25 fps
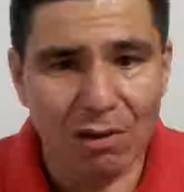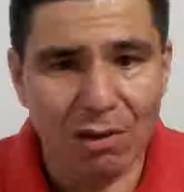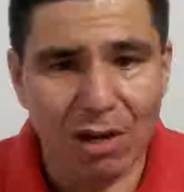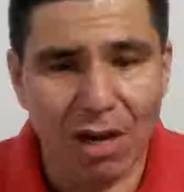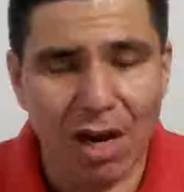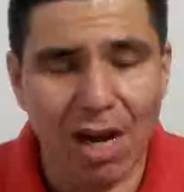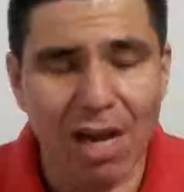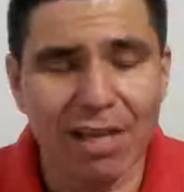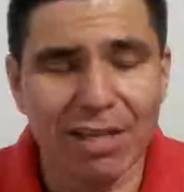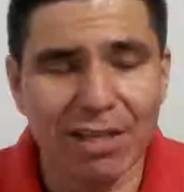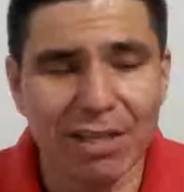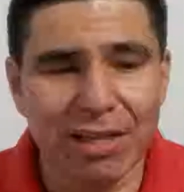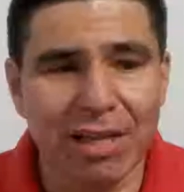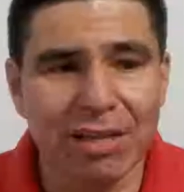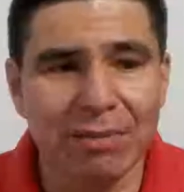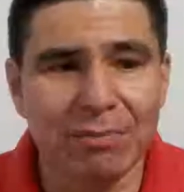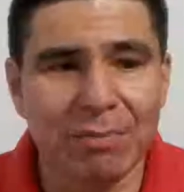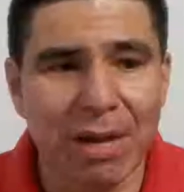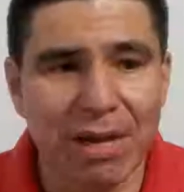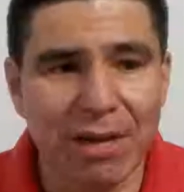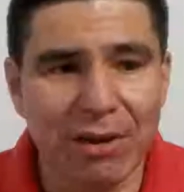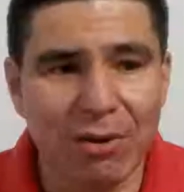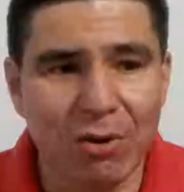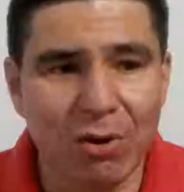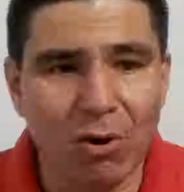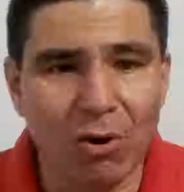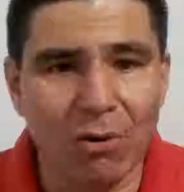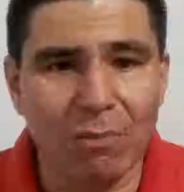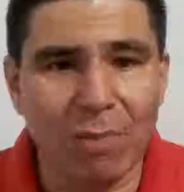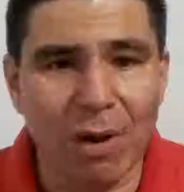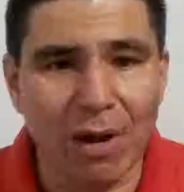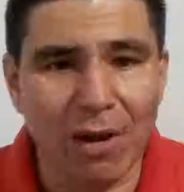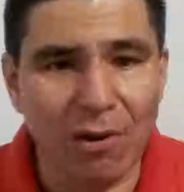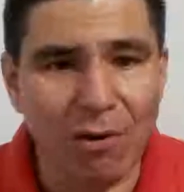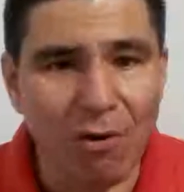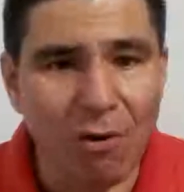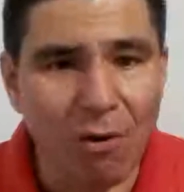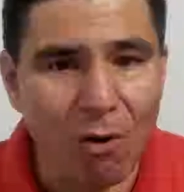I'm not my heart. My
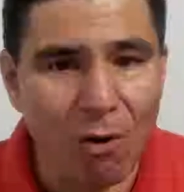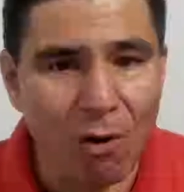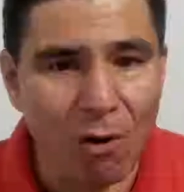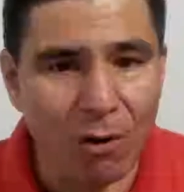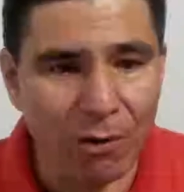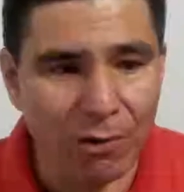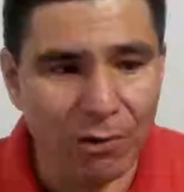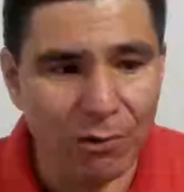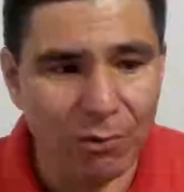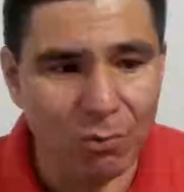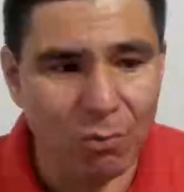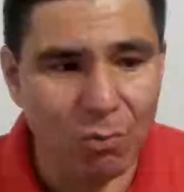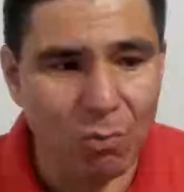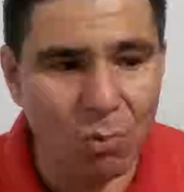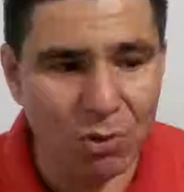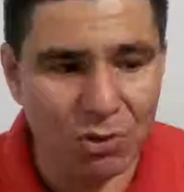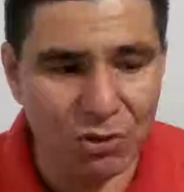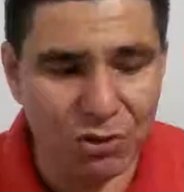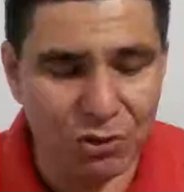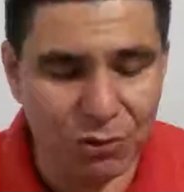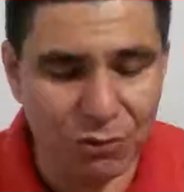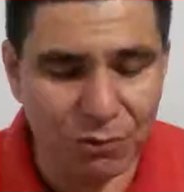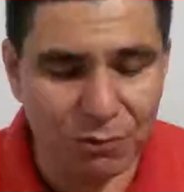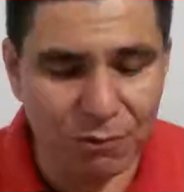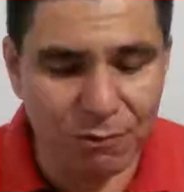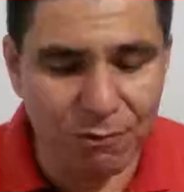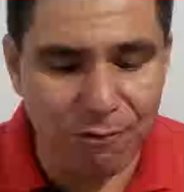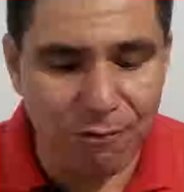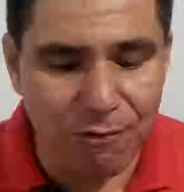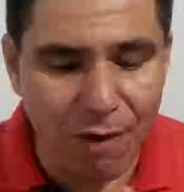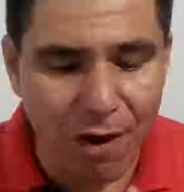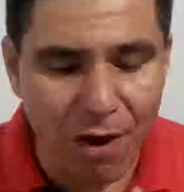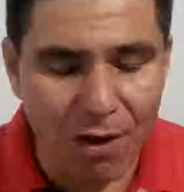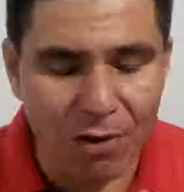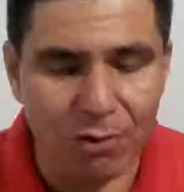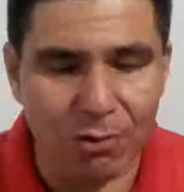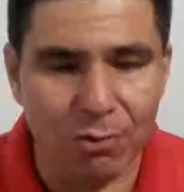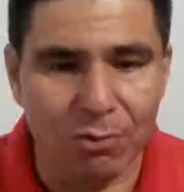heart wants to
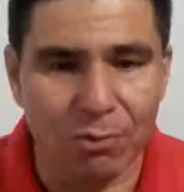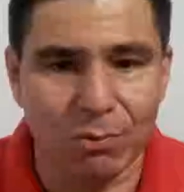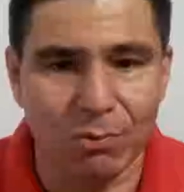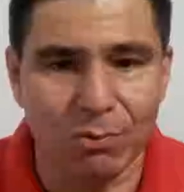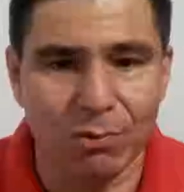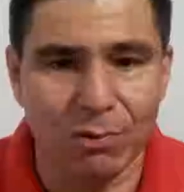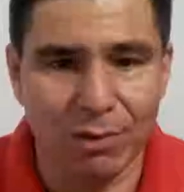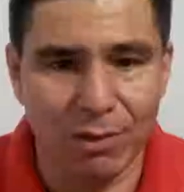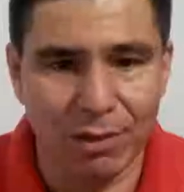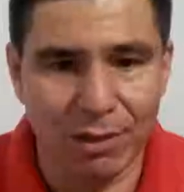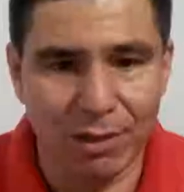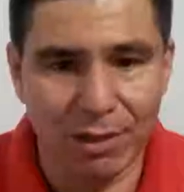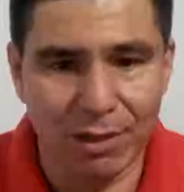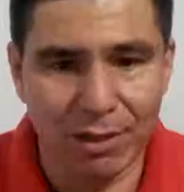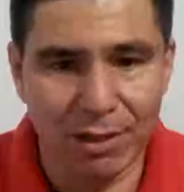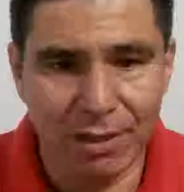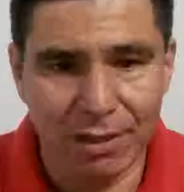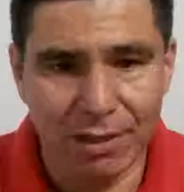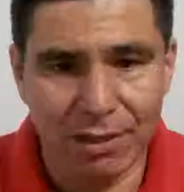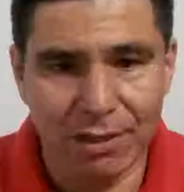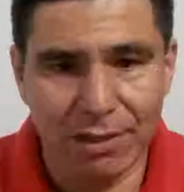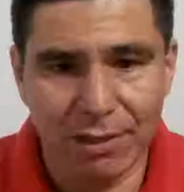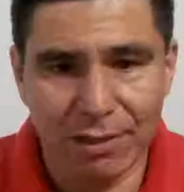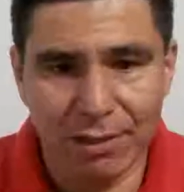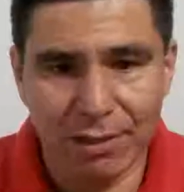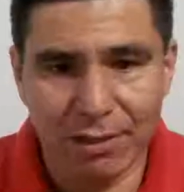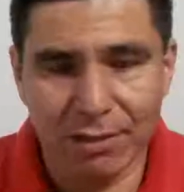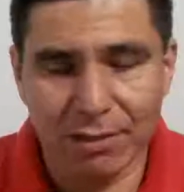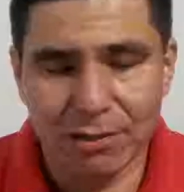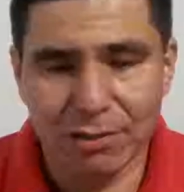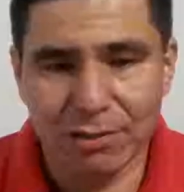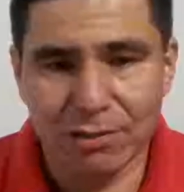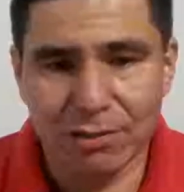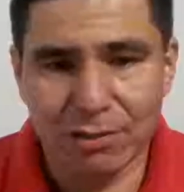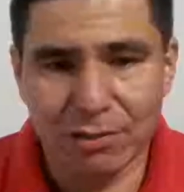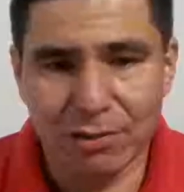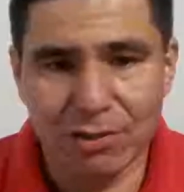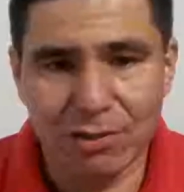follow
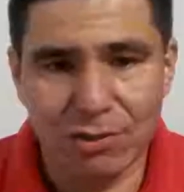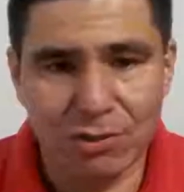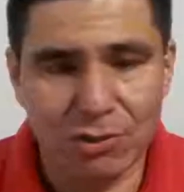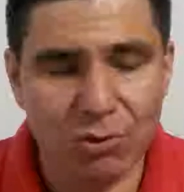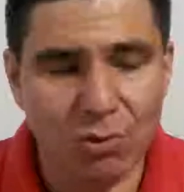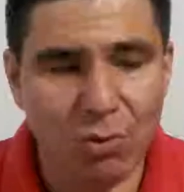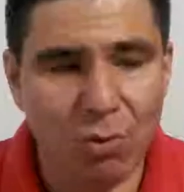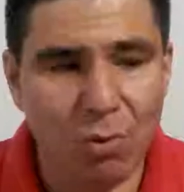this